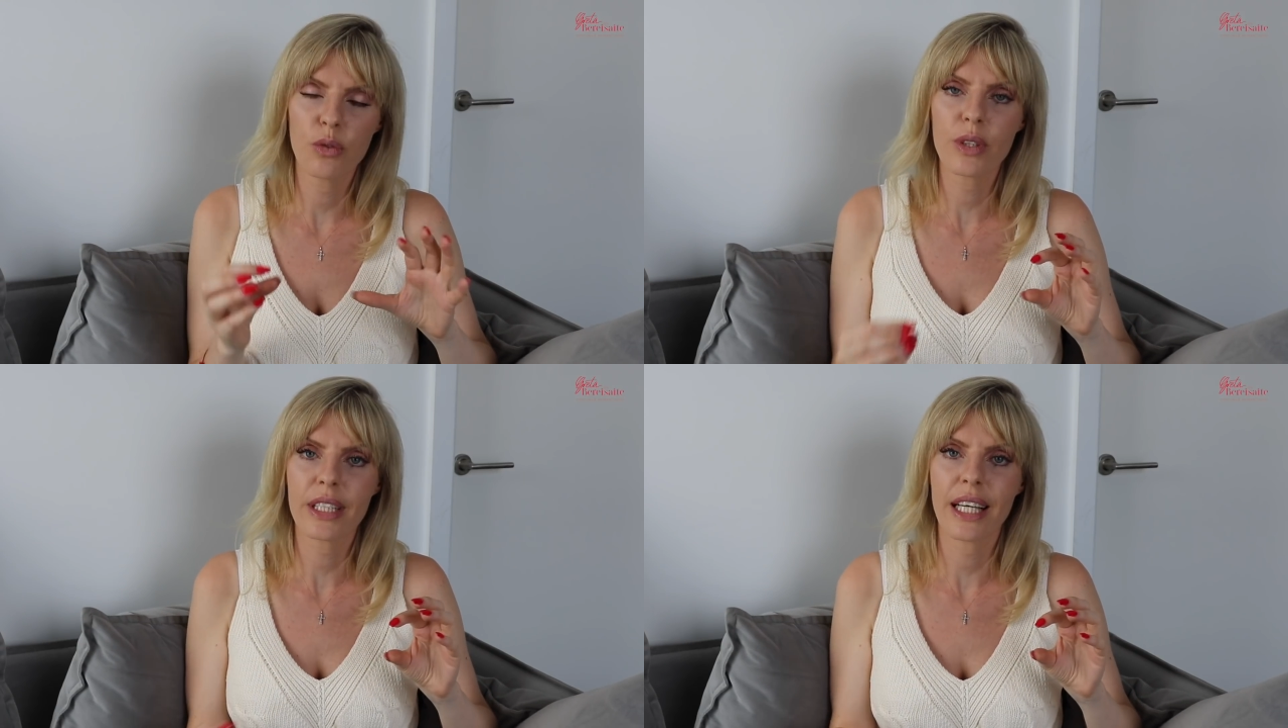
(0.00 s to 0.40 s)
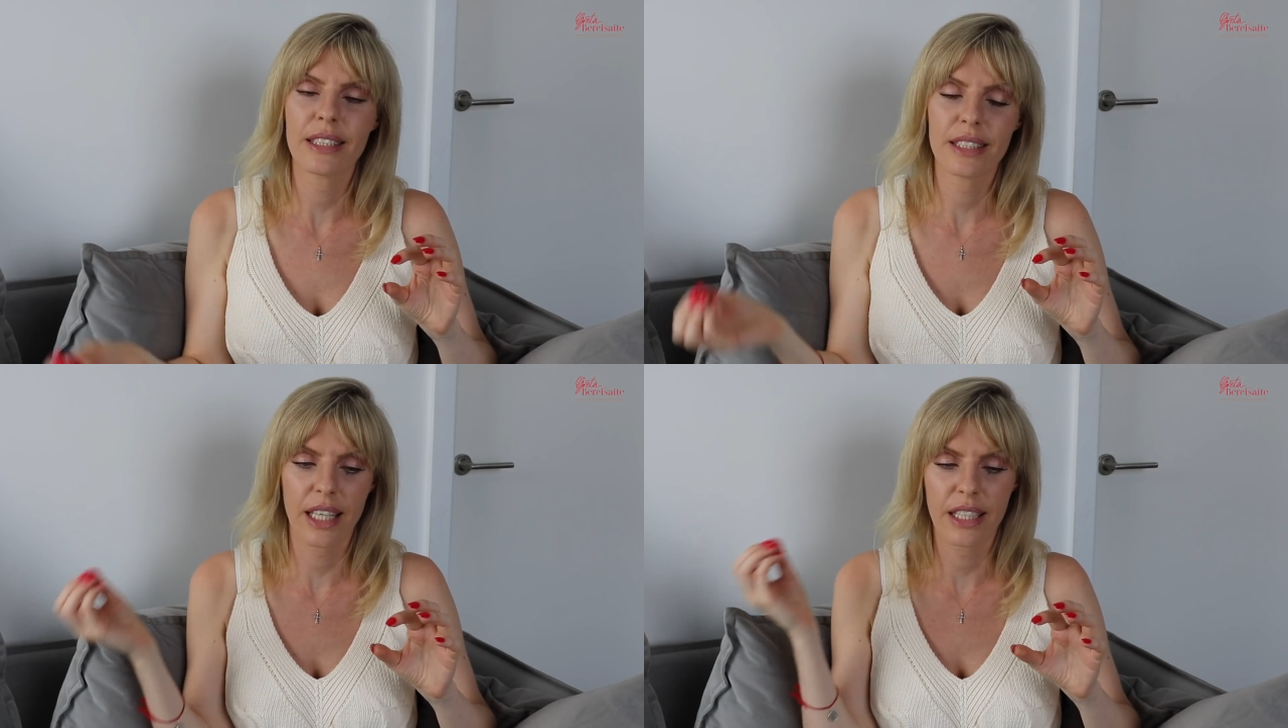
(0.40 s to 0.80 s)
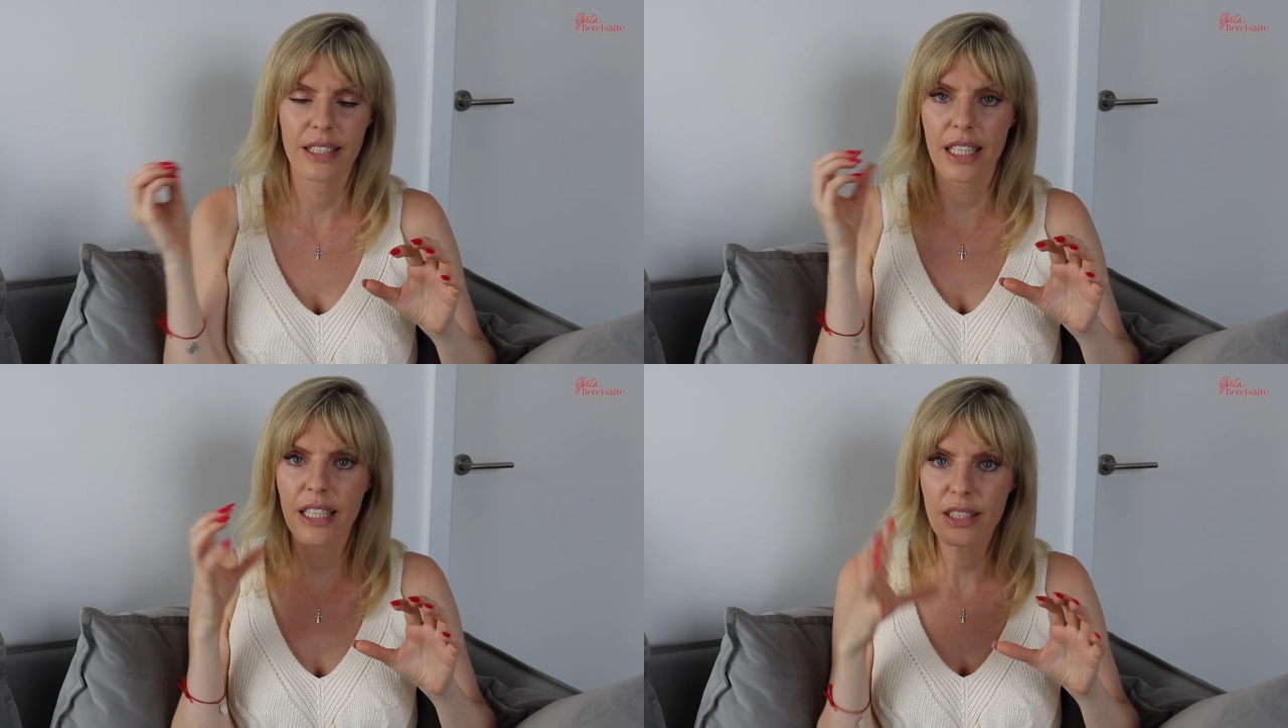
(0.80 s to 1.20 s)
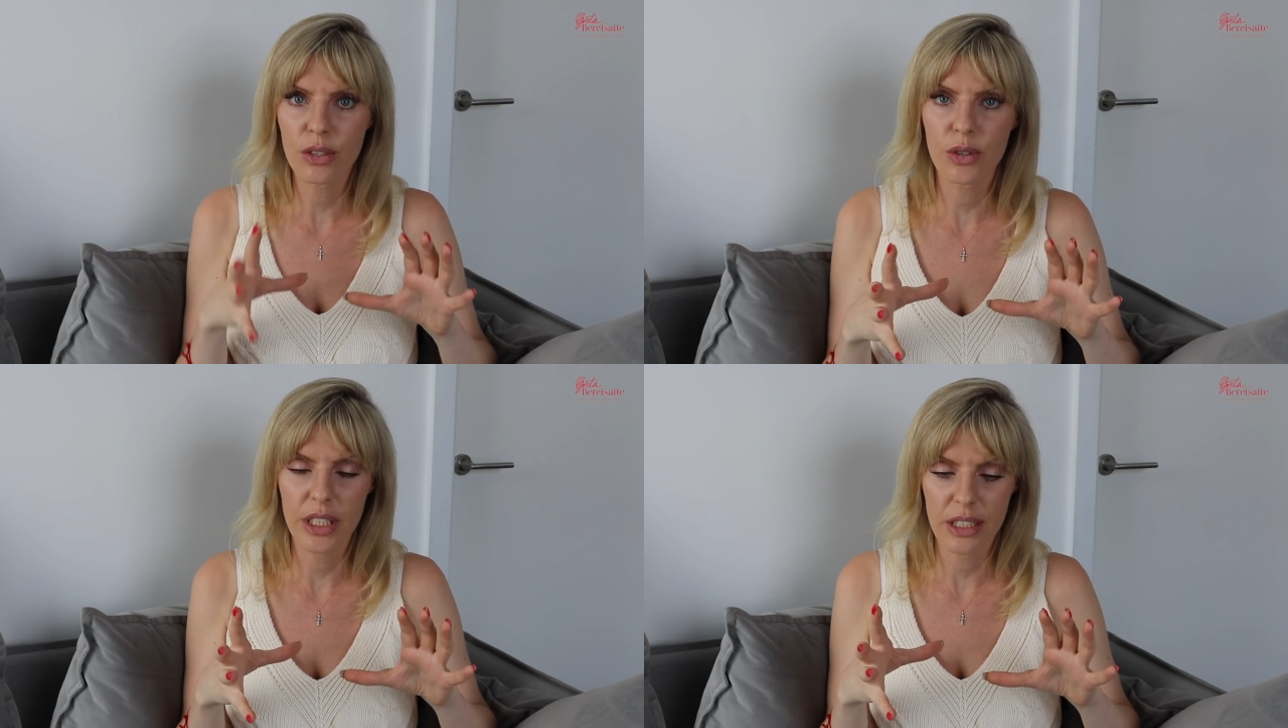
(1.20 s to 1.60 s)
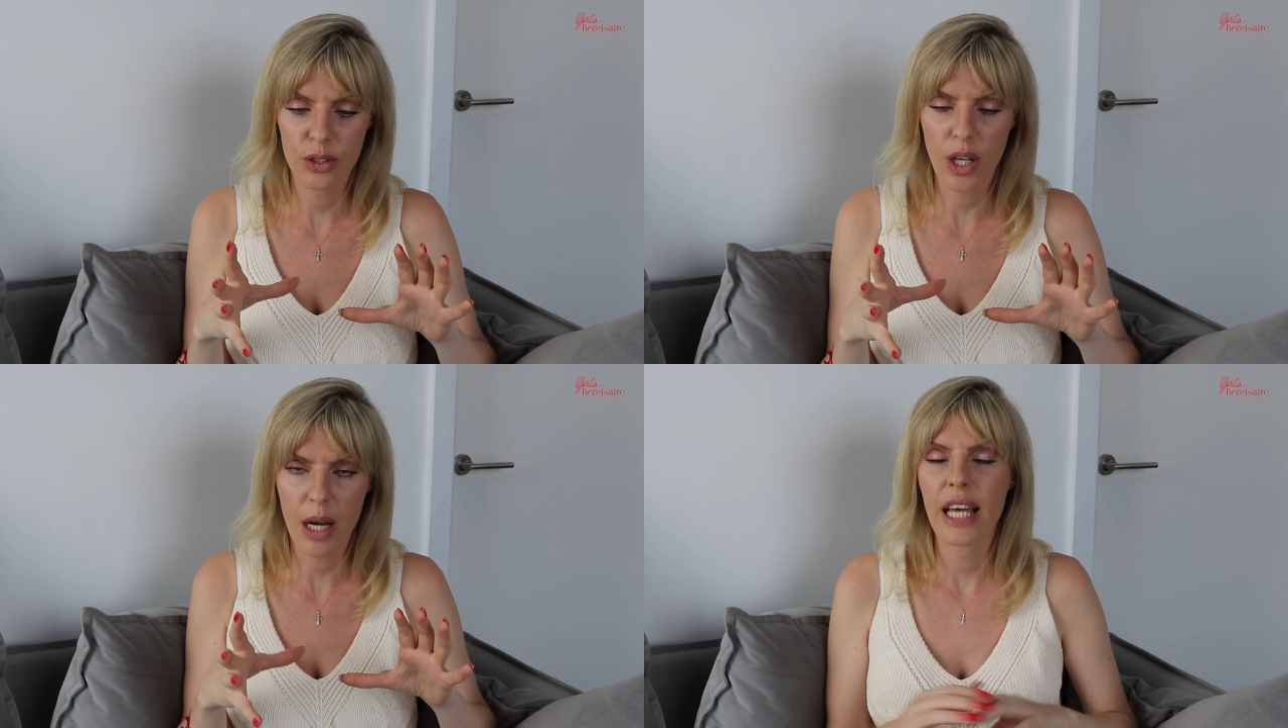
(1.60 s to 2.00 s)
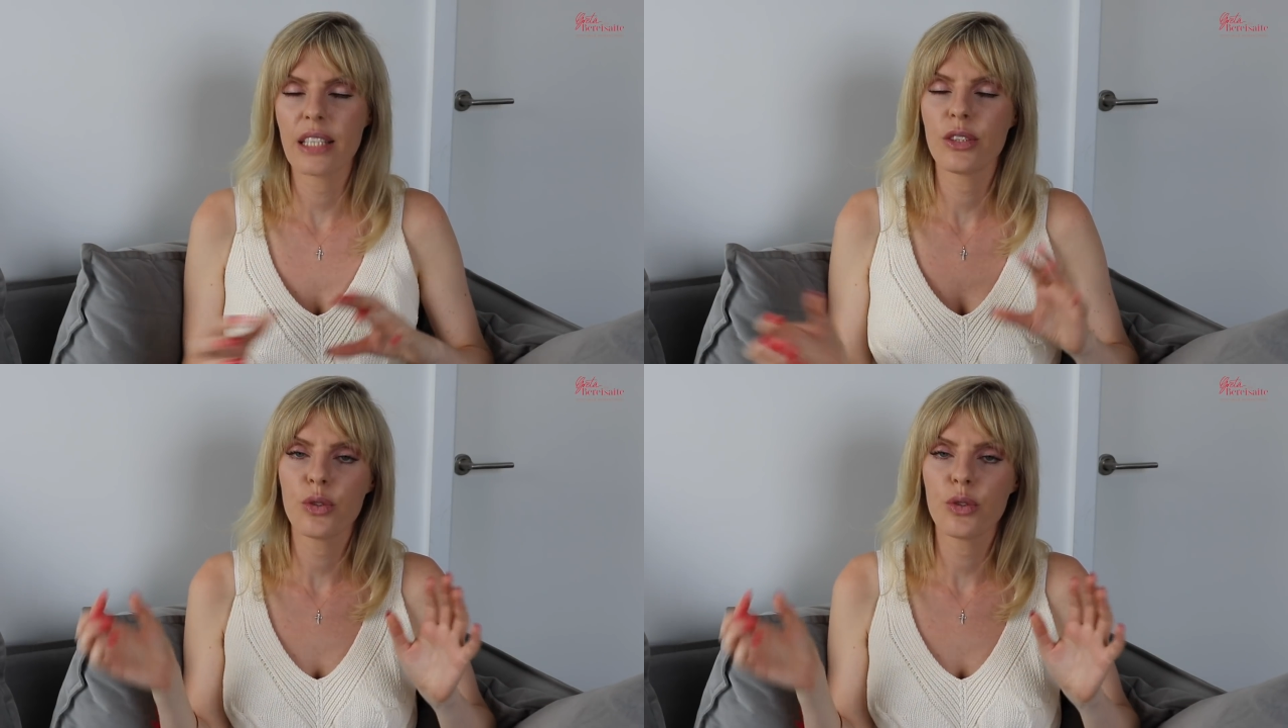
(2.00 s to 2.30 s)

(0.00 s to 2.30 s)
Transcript: you will get sucked into his drama and